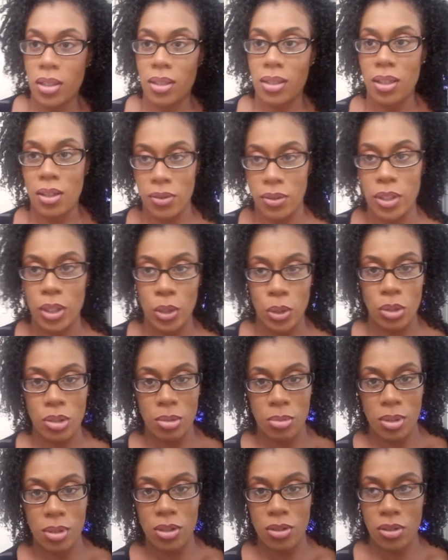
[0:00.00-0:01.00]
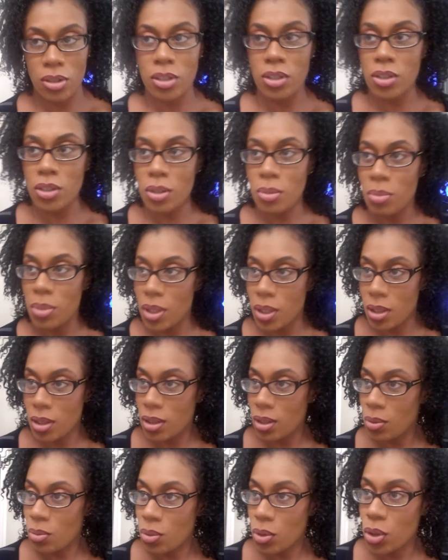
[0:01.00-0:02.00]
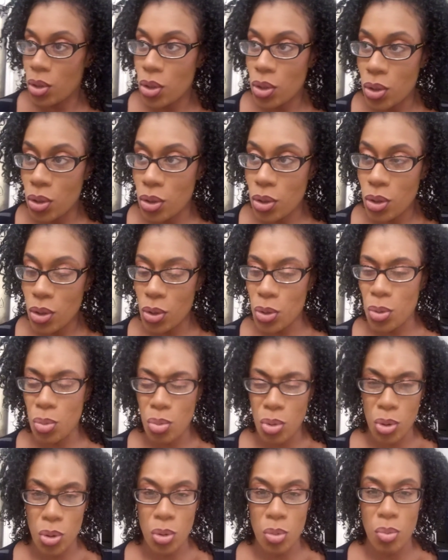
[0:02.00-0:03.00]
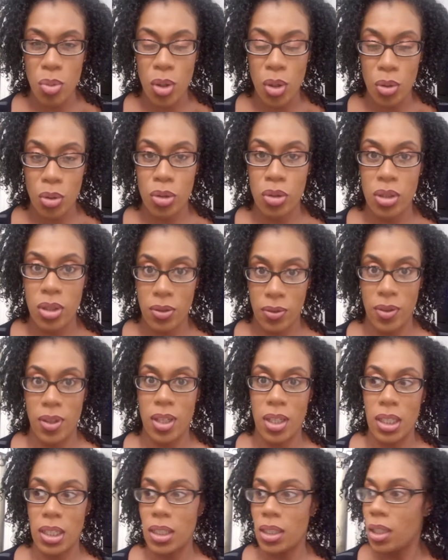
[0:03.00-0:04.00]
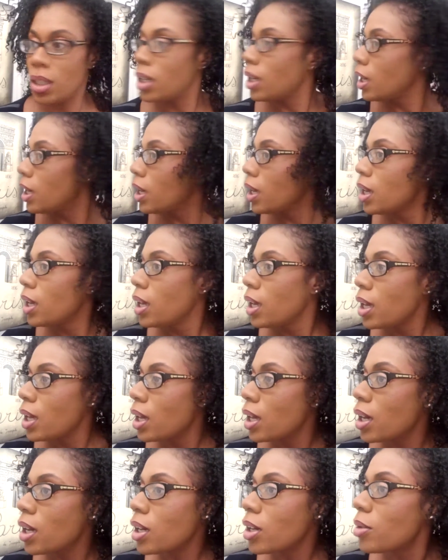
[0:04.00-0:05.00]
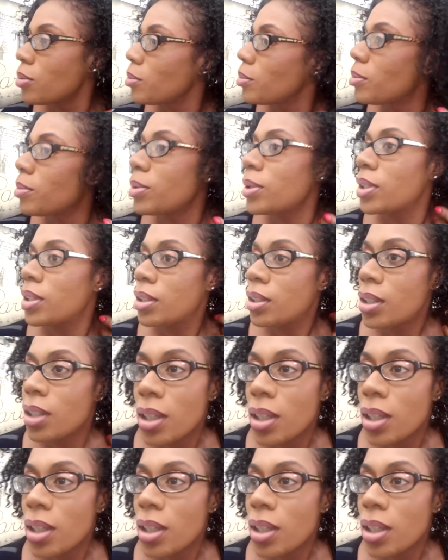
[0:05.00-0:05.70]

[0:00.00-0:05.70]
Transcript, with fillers: definitely going to be crunch because it was super duper ultra defined. Um, but